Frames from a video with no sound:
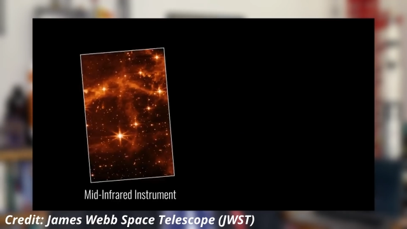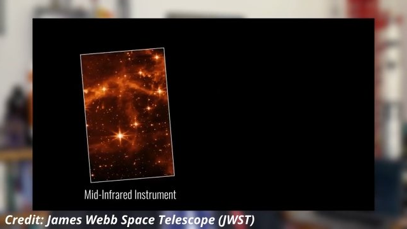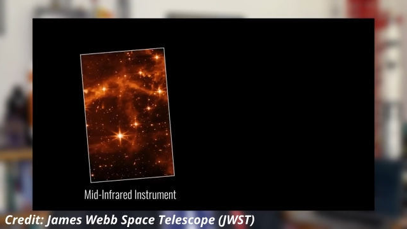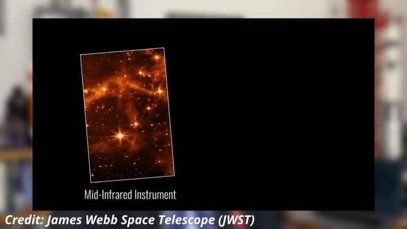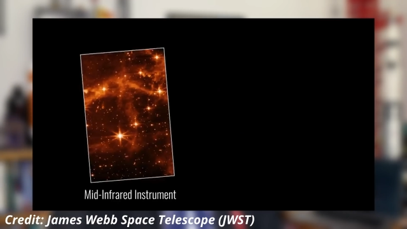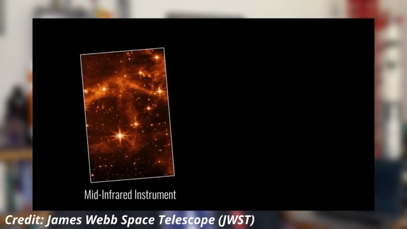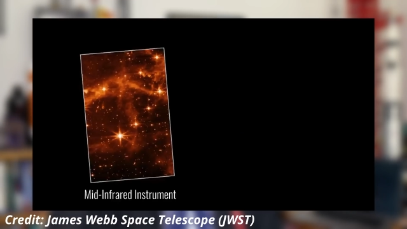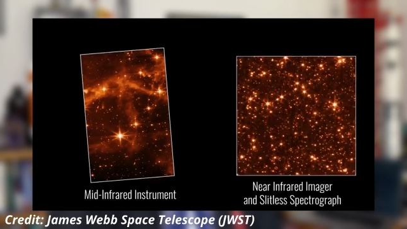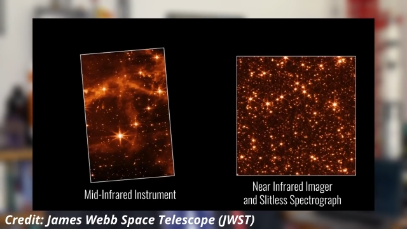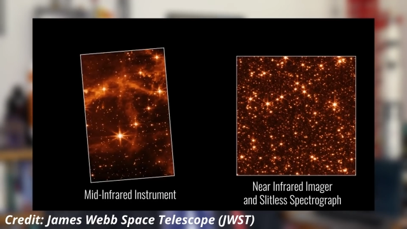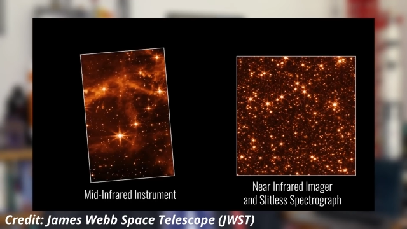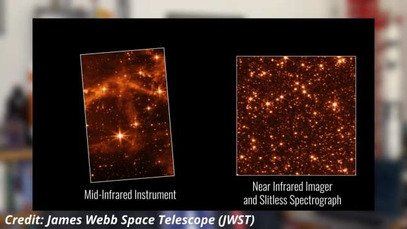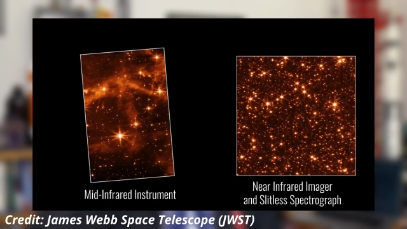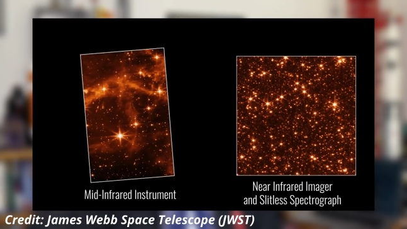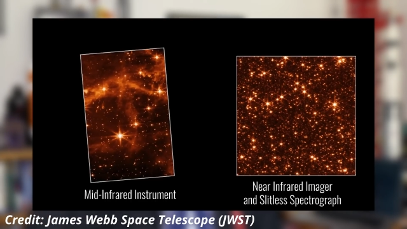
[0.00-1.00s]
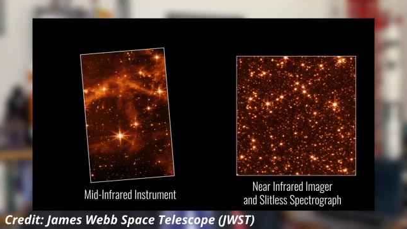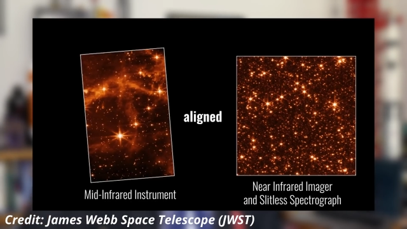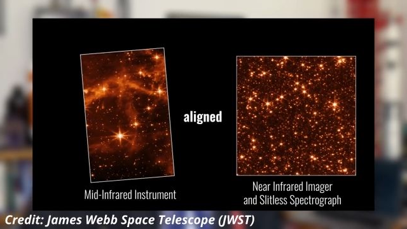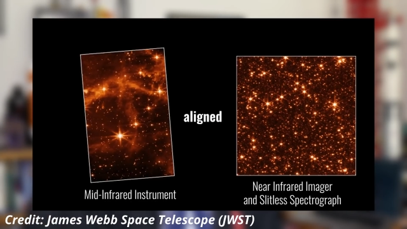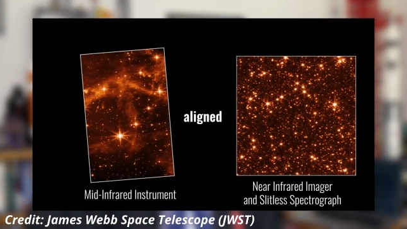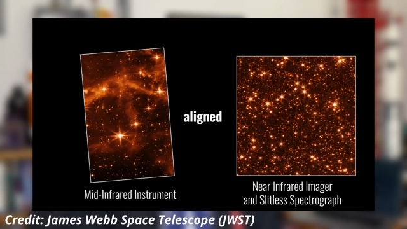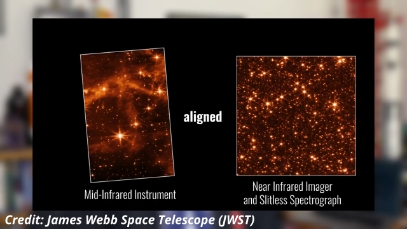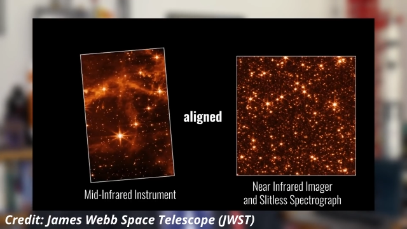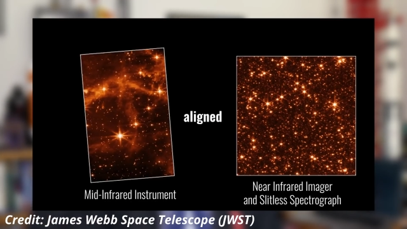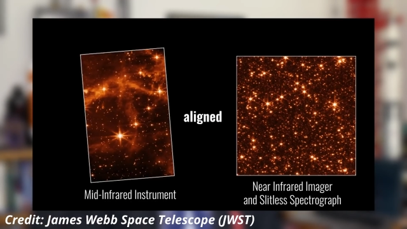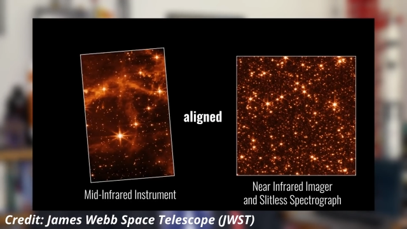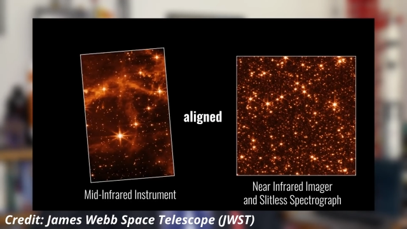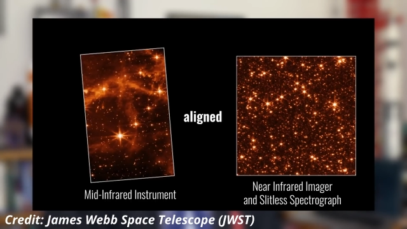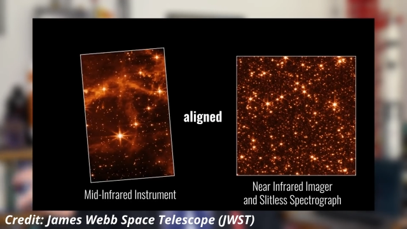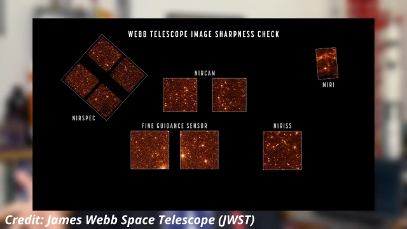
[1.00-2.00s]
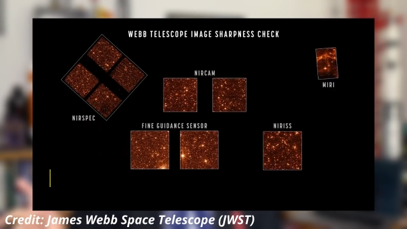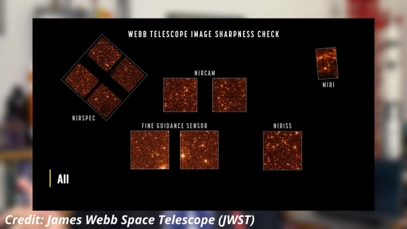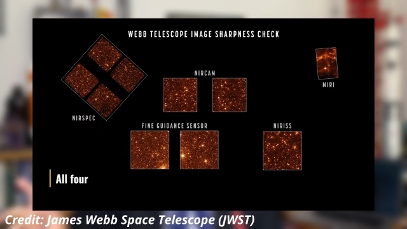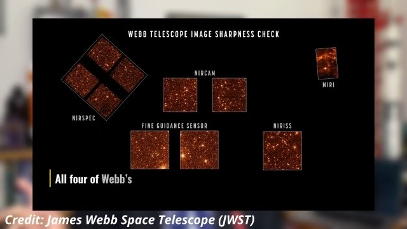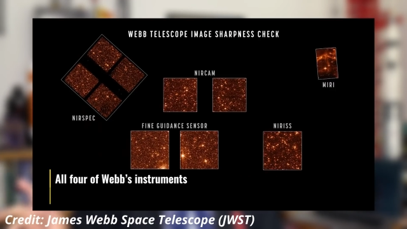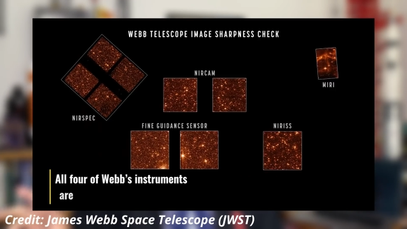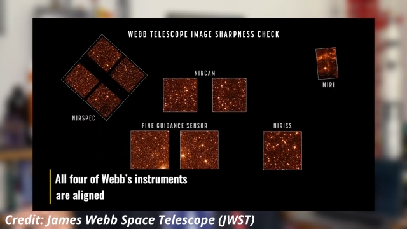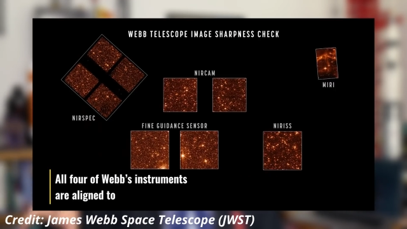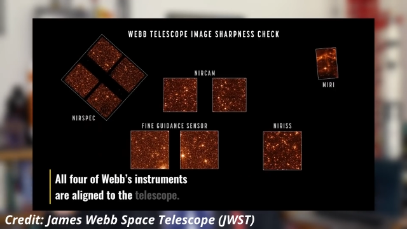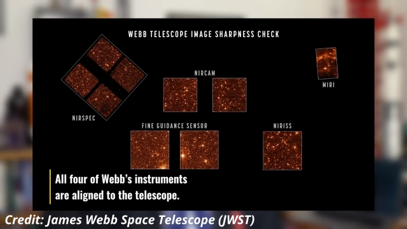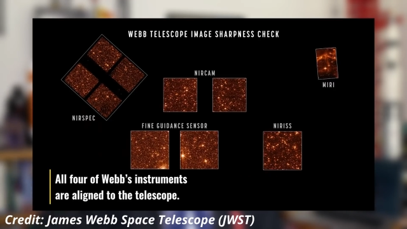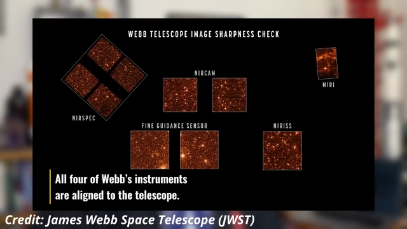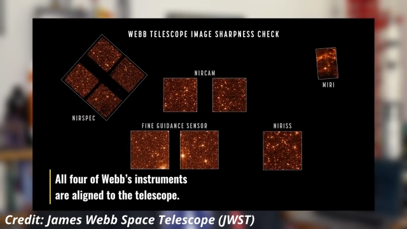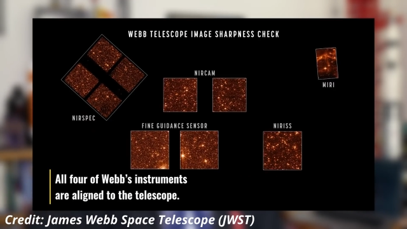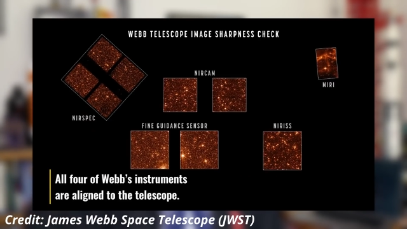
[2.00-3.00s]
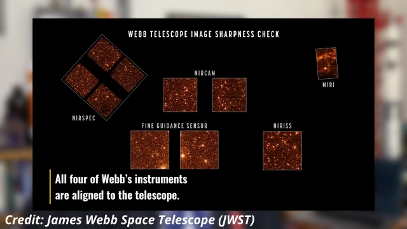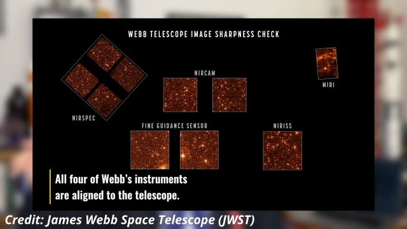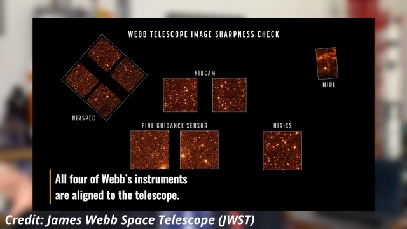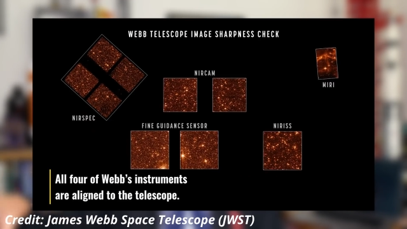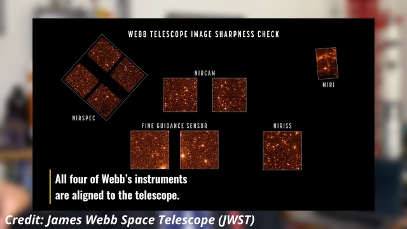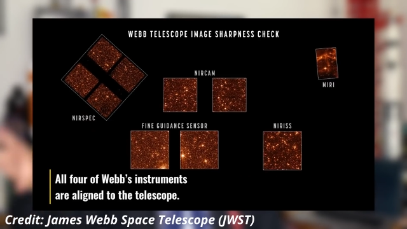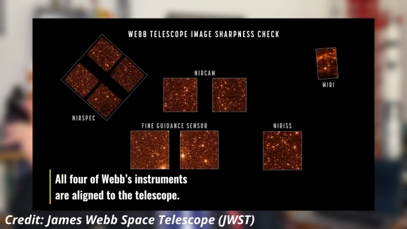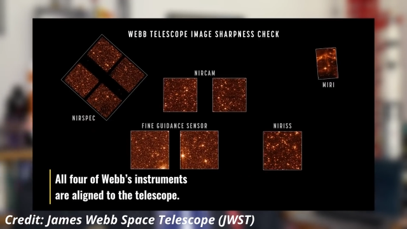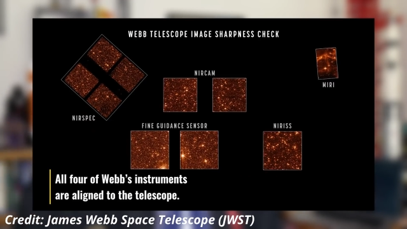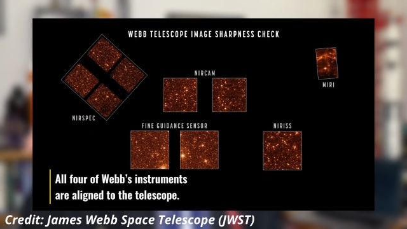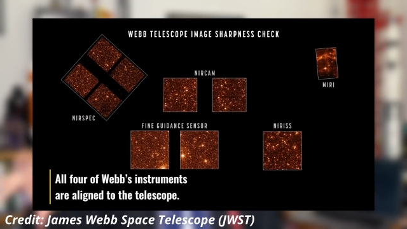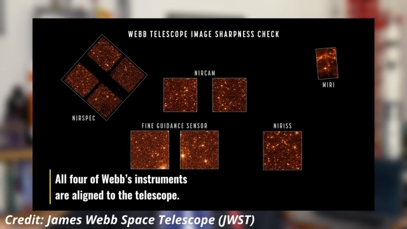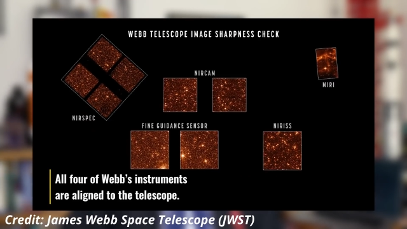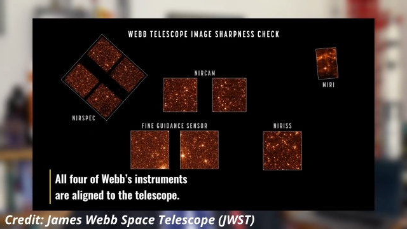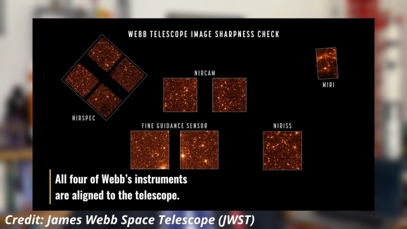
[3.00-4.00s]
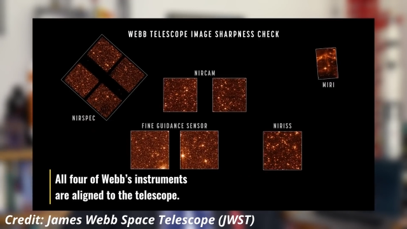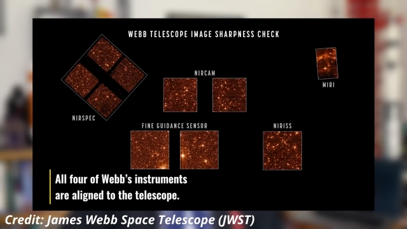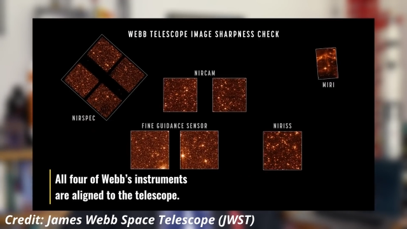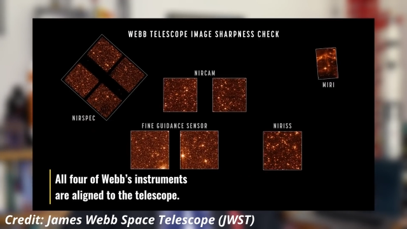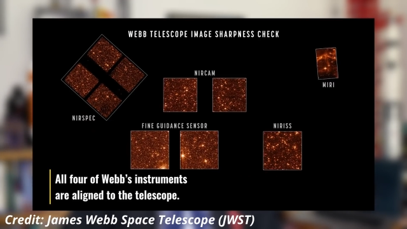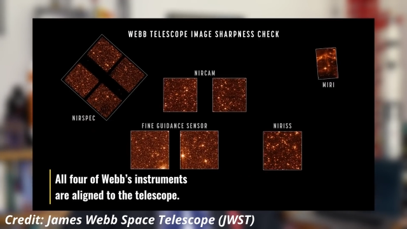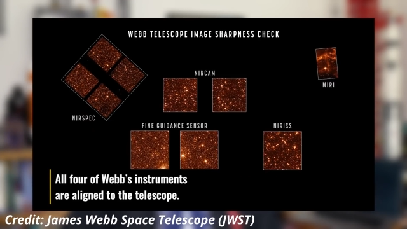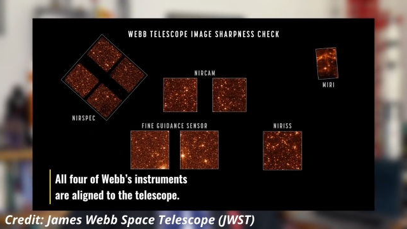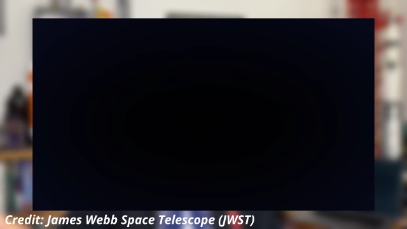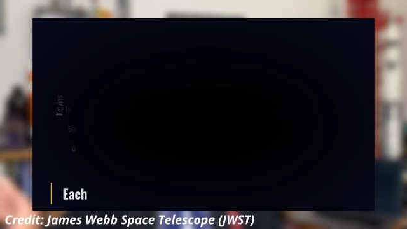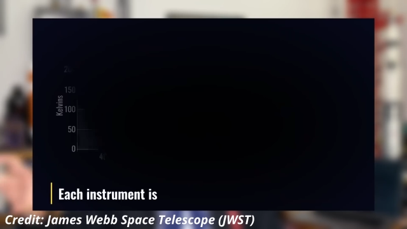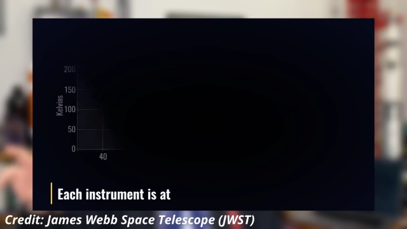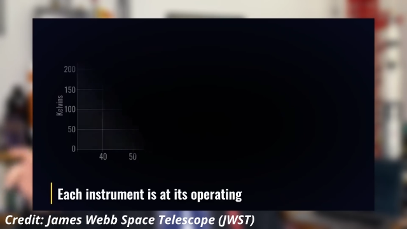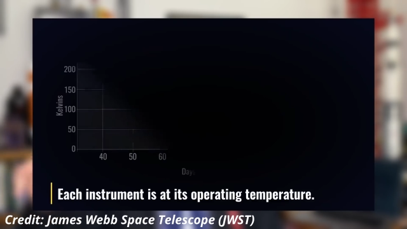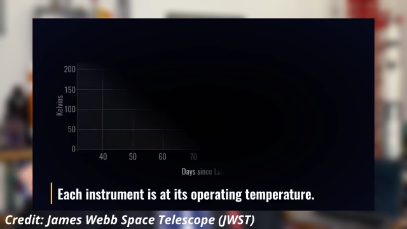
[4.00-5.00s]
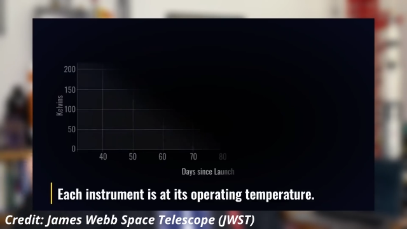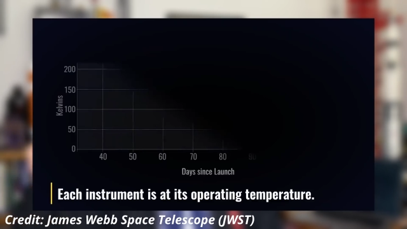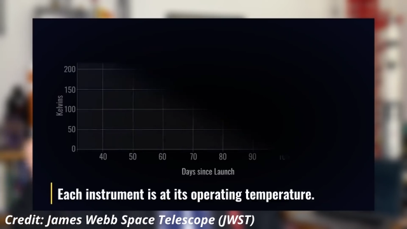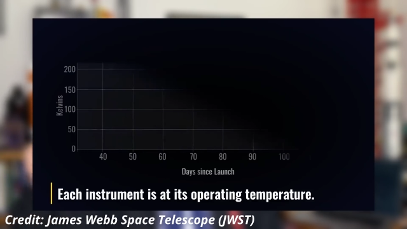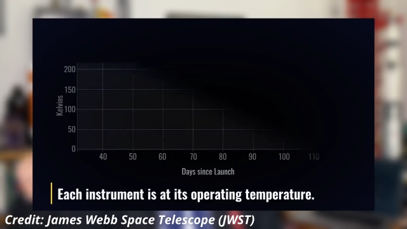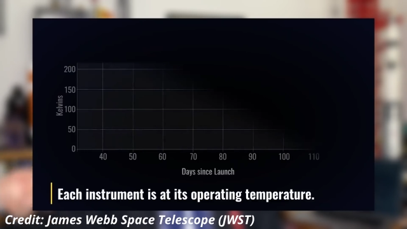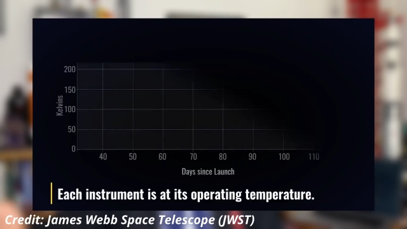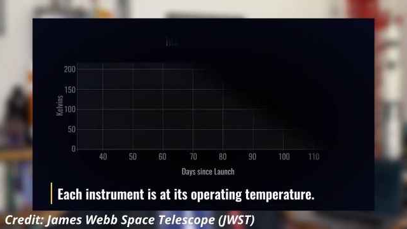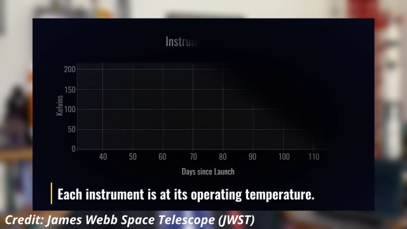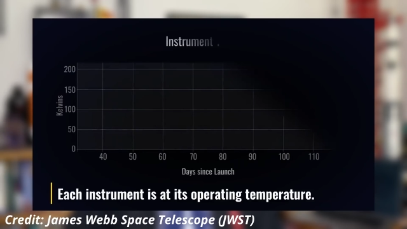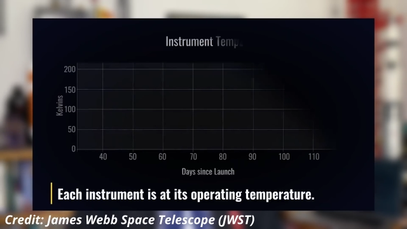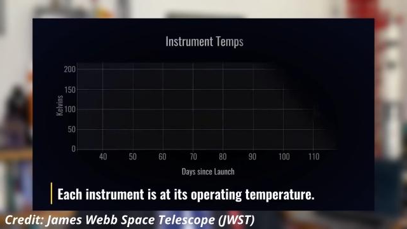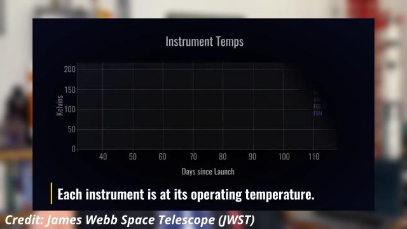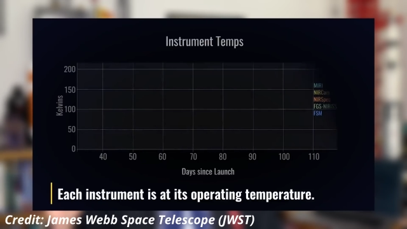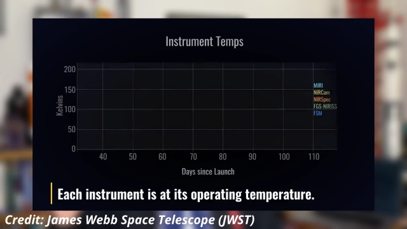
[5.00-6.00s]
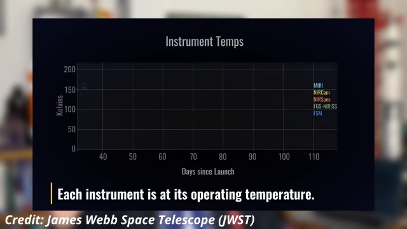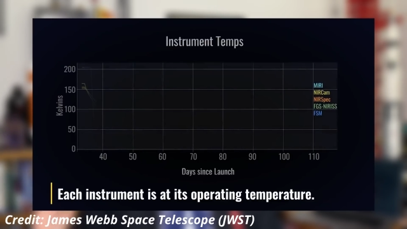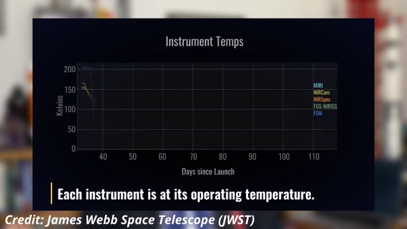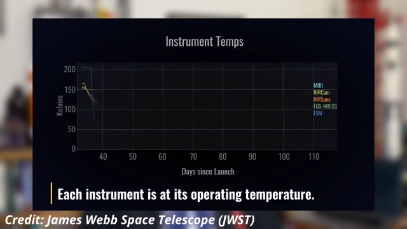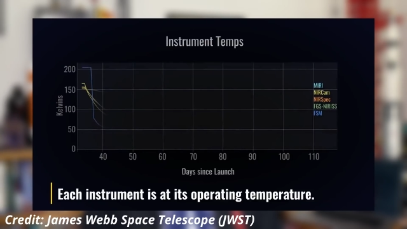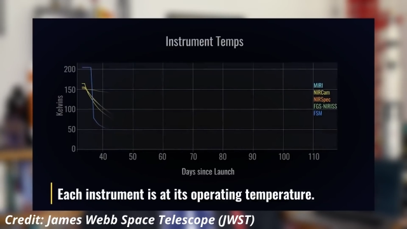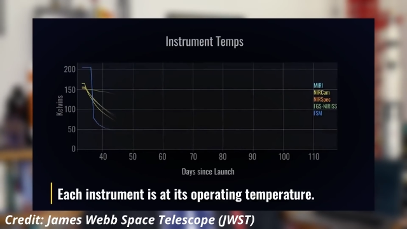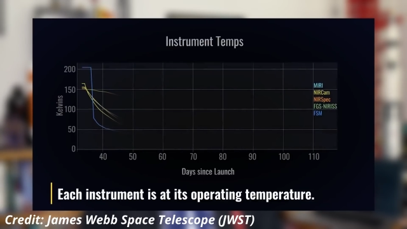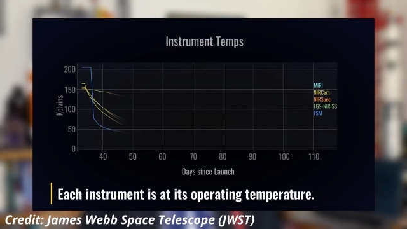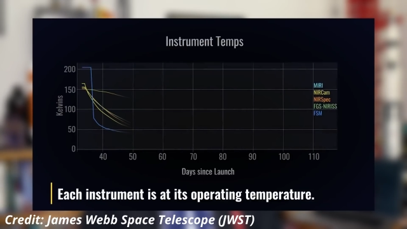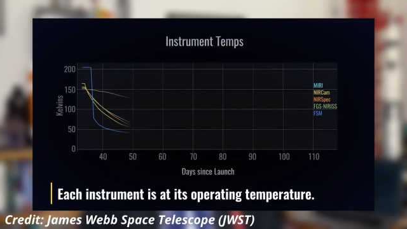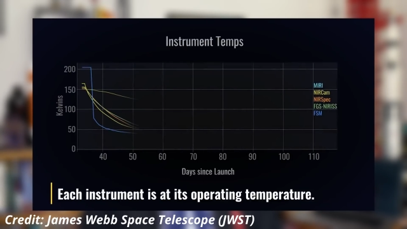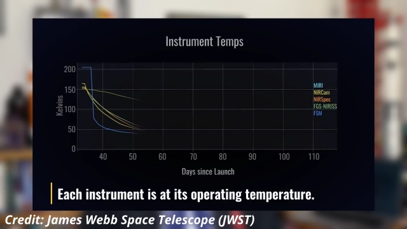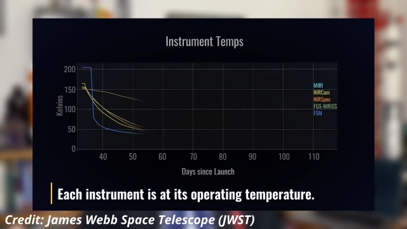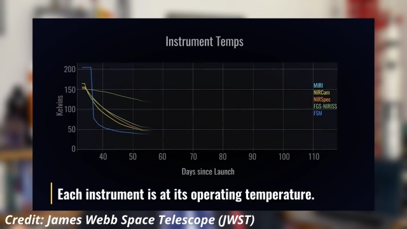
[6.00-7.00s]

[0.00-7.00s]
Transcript: Nobody's mouth can be seen.